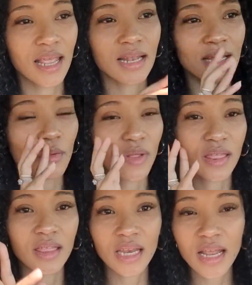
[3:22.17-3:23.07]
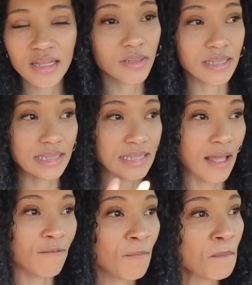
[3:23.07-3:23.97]
ended with threats and
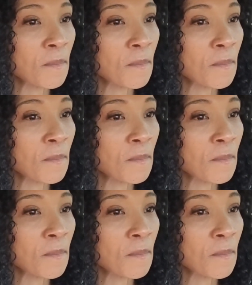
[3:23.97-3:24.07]
stuff